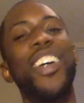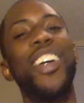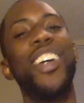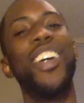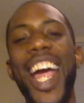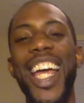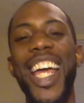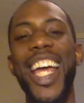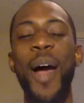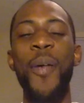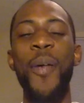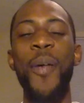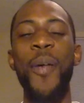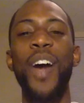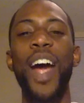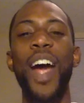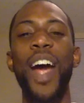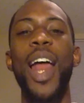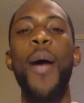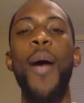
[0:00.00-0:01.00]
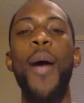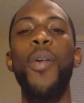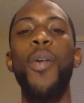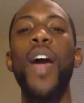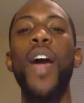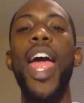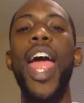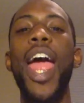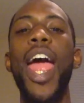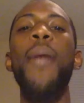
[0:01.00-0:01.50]
great. Awesome.
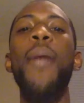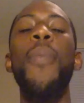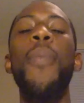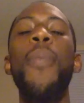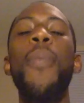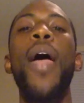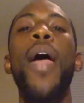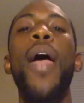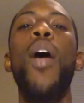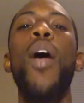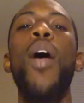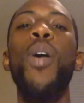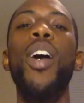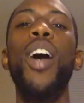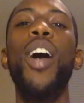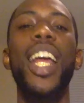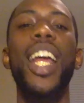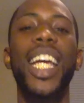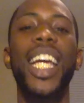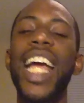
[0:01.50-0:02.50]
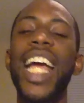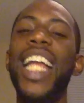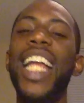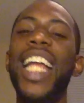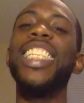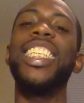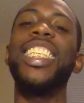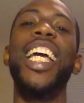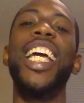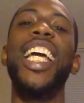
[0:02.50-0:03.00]
Hey, man, we're going to kick
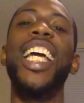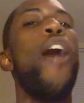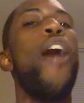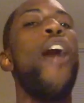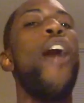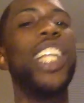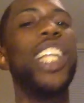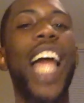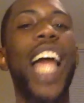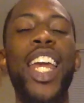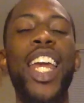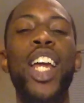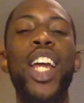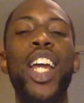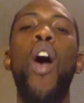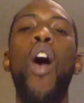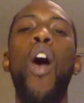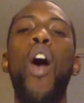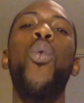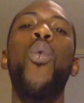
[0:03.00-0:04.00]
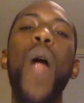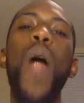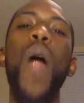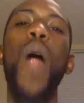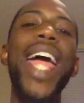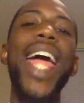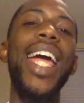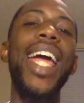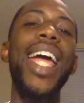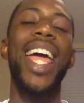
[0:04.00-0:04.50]
this thing off. We like to go
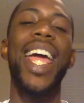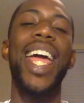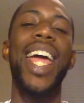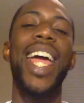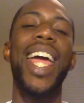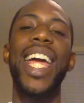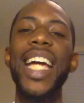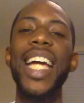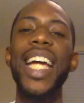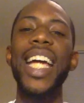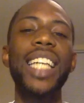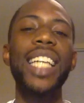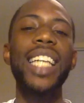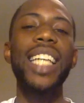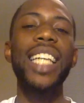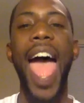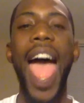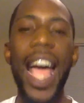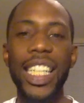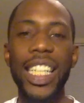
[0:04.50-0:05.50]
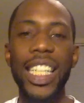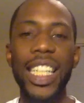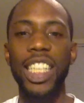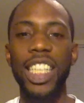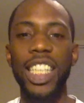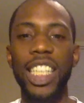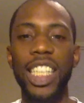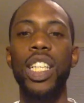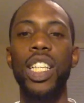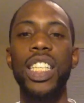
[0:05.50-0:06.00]
right into
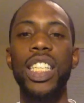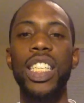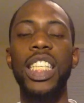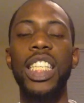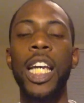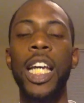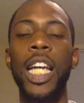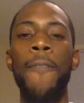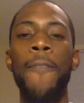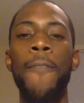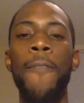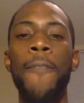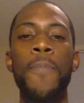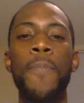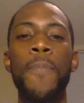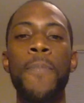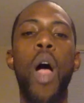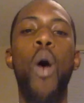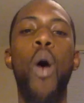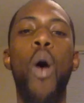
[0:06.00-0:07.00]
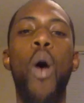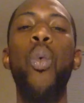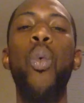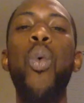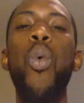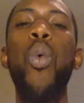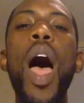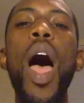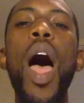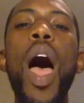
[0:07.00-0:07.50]
action on the shift.
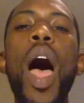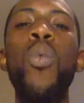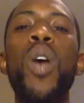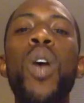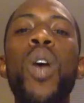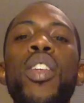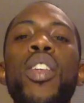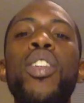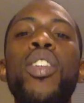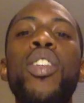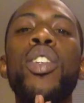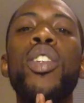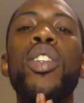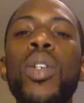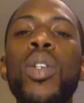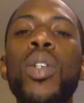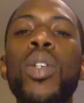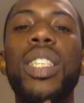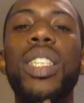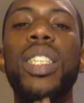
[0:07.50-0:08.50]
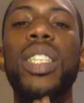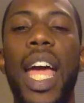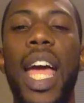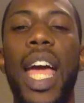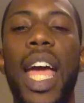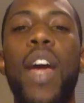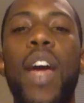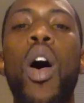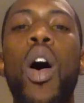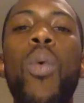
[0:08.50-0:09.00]
Absolutely. What would you
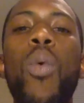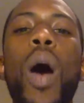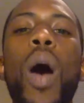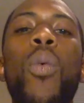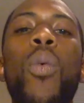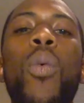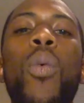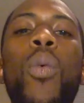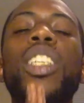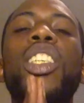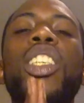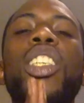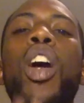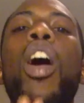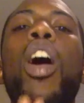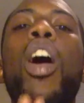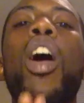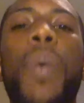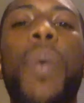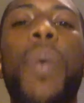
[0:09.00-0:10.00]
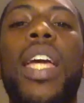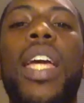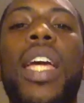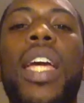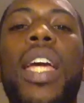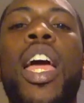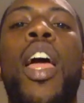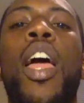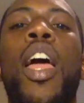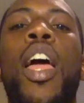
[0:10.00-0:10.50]
say, or what's your
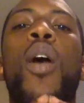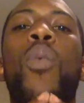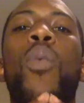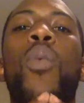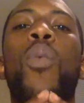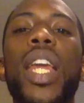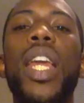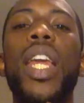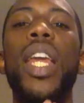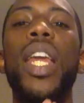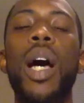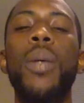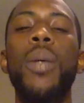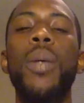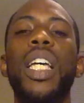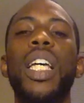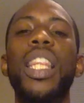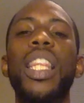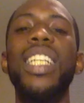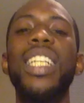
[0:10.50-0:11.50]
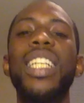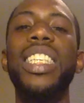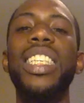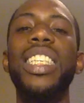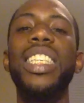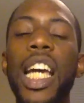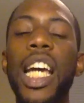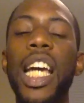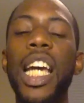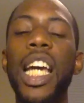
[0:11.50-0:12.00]
opinion when it comes to the
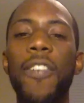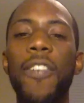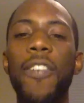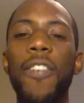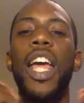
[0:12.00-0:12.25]
shift